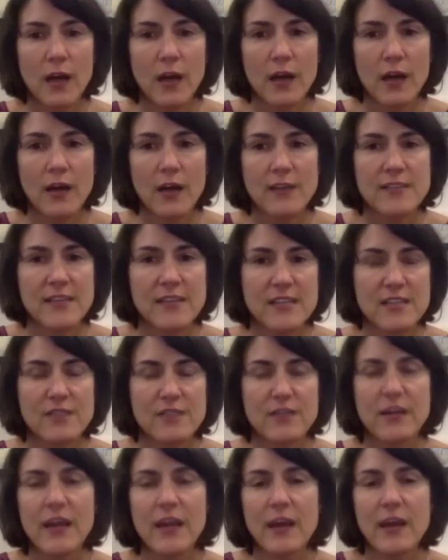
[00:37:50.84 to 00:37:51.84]
assess if
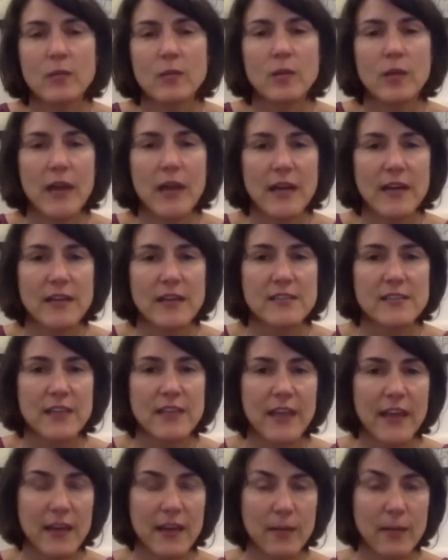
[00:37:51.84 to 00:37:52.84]
an animal has an
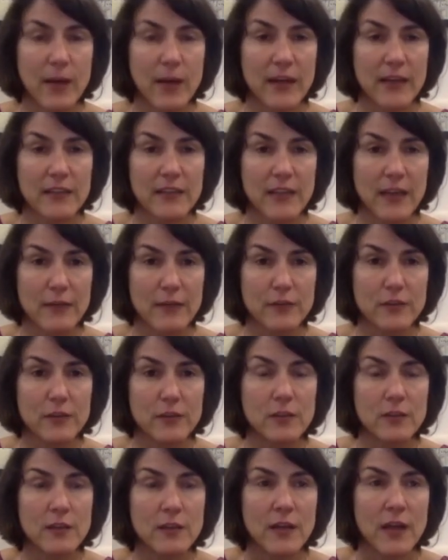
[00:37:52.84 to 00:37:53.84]
antibody
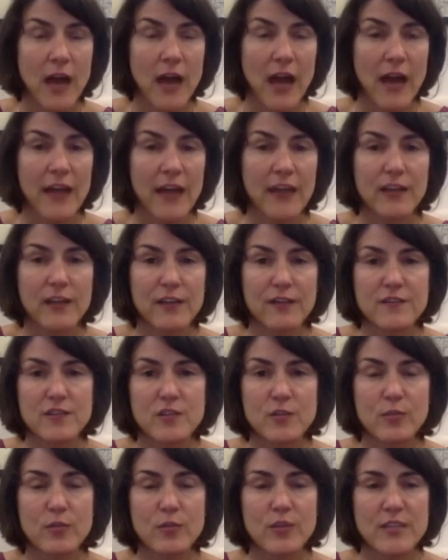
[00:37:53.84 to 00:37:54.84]
level high enough
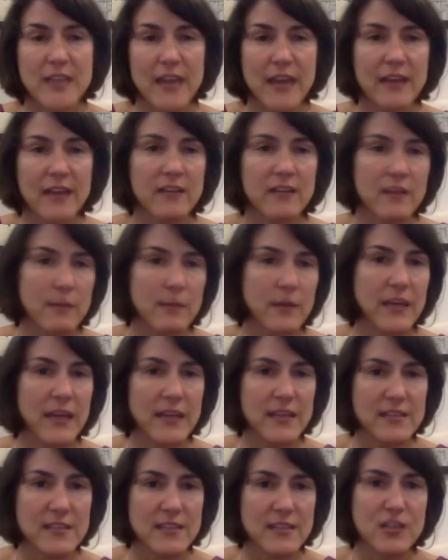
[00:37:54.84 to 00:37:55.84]
to protect them
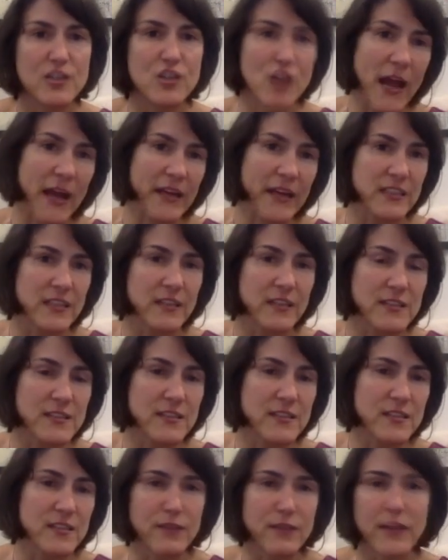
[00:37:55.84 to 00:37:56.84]
against contracting
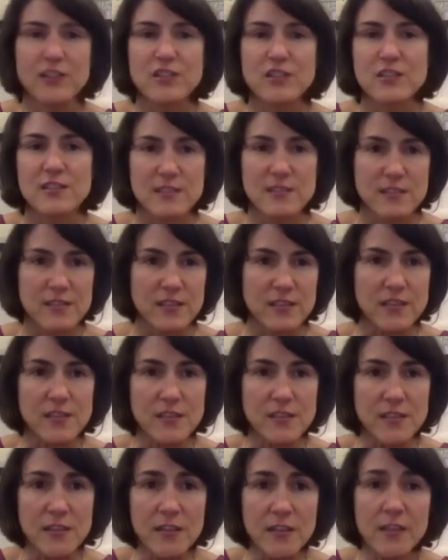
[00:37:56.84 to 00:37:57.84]
this infectious
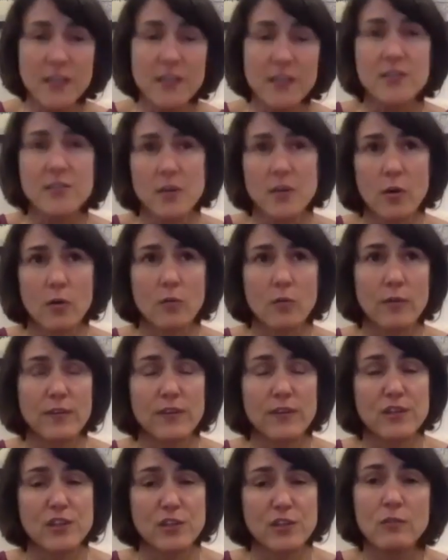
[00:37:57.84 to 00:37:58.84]
disease. So
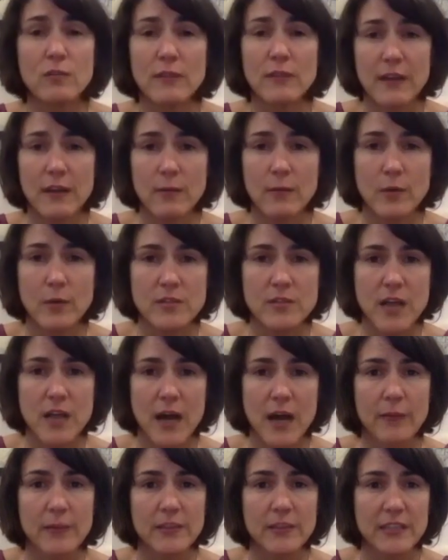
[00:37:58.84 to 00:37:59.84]
the two that are most
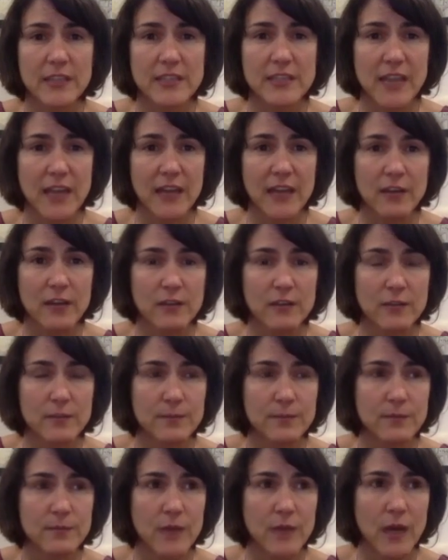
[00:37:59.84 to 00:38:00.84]
commonly titered
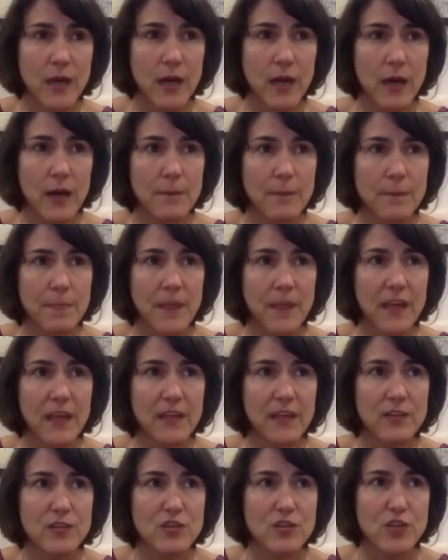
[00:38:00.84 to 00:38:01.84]

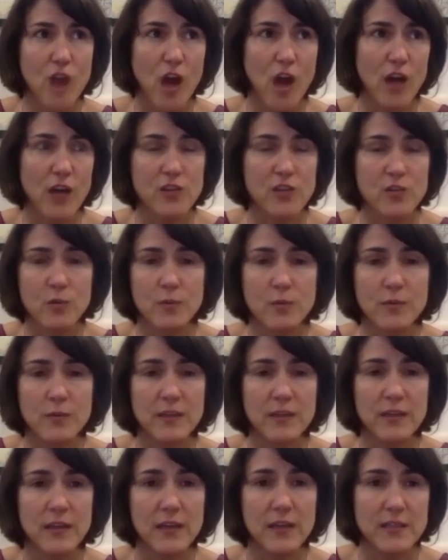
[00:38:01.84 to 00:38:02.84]
in dogs would
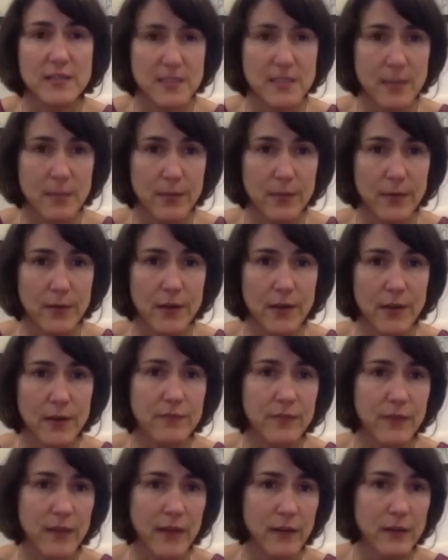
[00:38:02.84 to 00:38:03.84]
be distemper
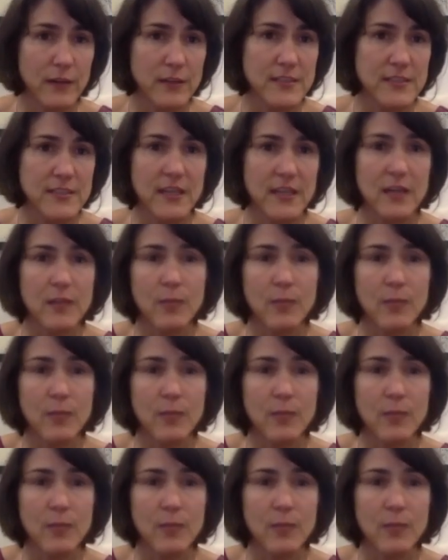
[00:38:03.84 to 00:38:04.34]
virus and